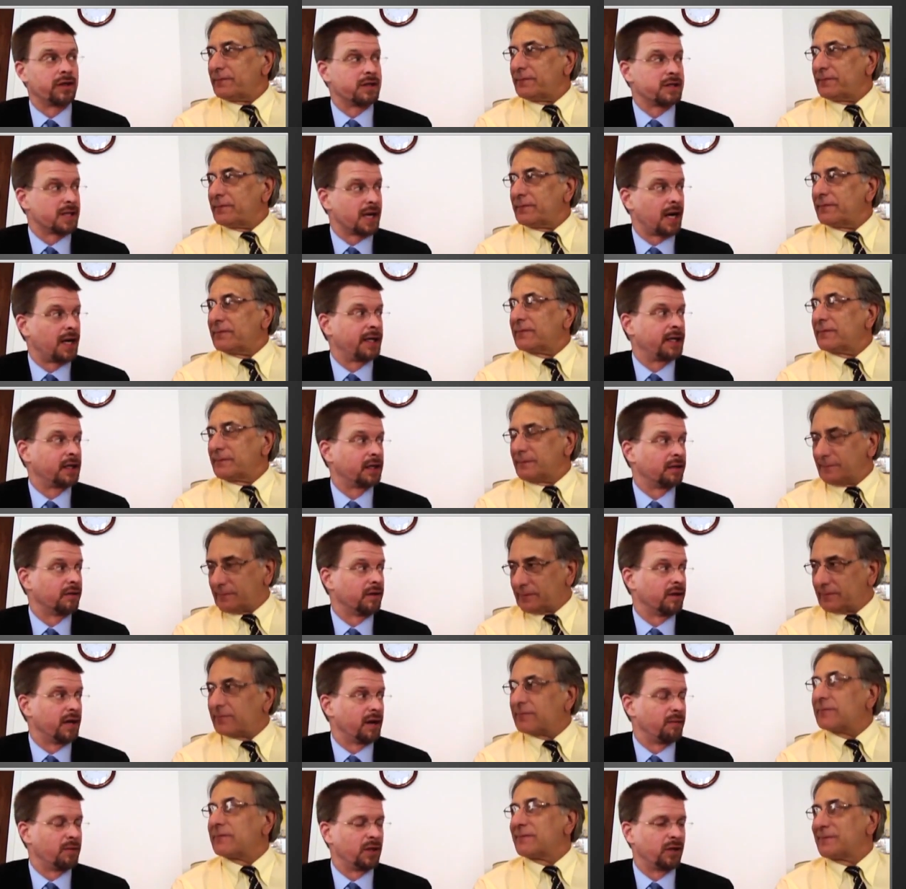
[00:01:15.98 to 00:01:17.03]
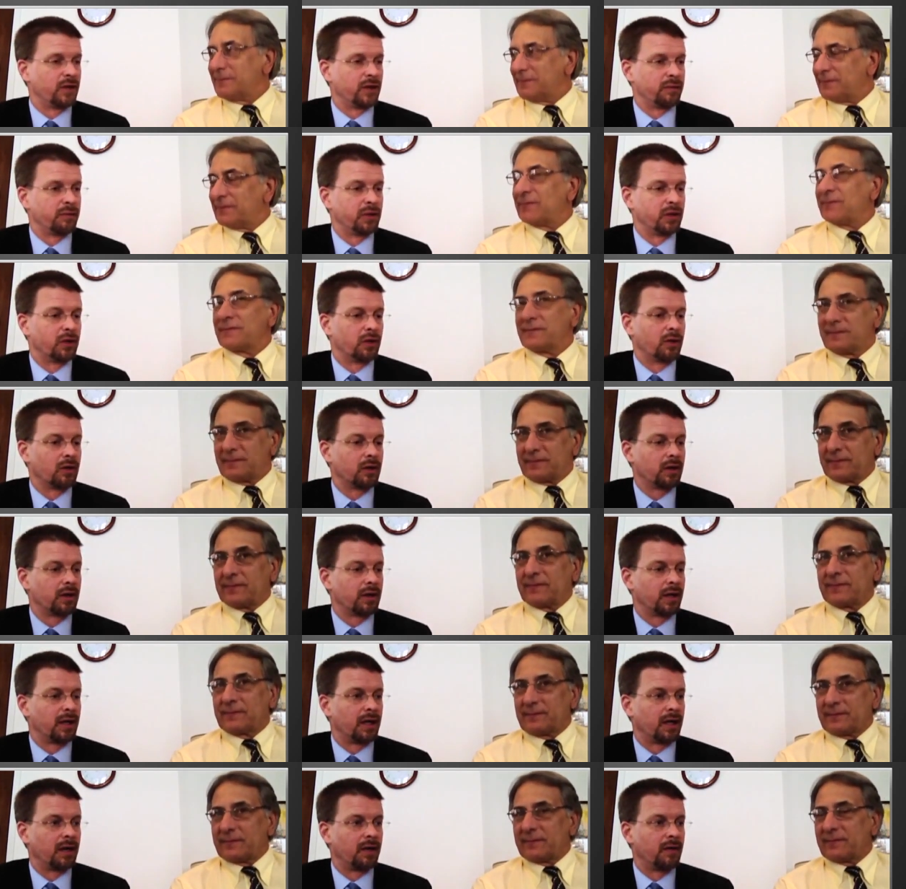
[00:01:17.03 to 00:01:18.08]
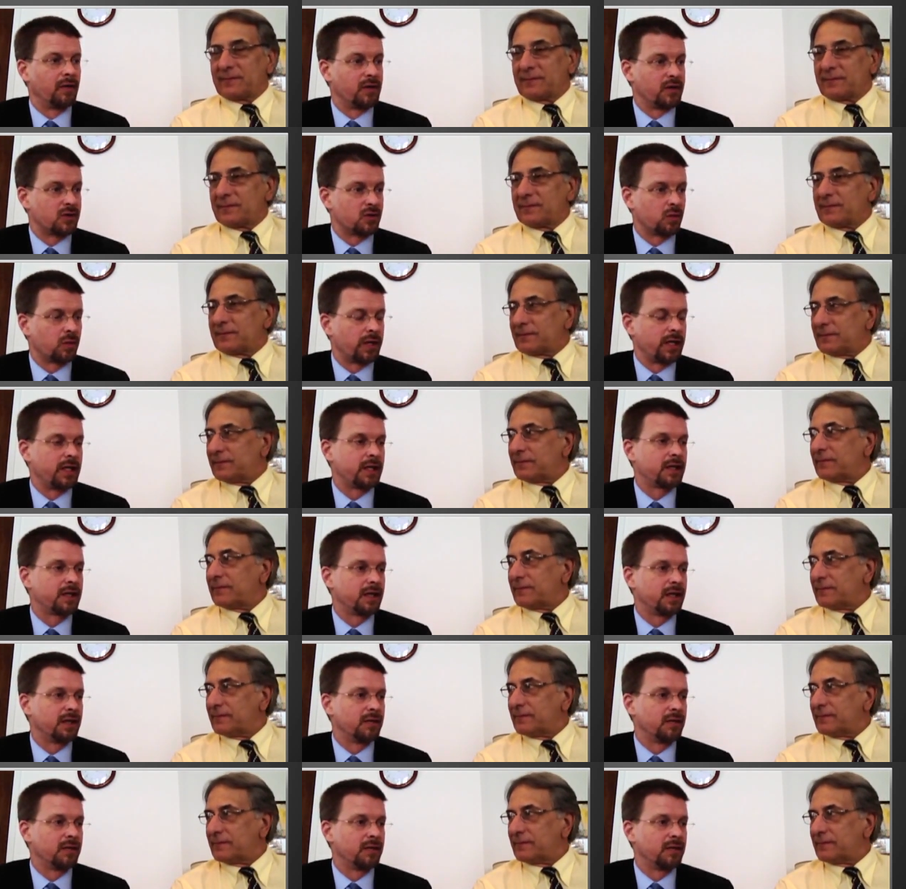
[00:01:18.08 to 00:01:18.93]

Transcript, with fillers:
Speaker 1: the signing of the net metering bill uh, this week.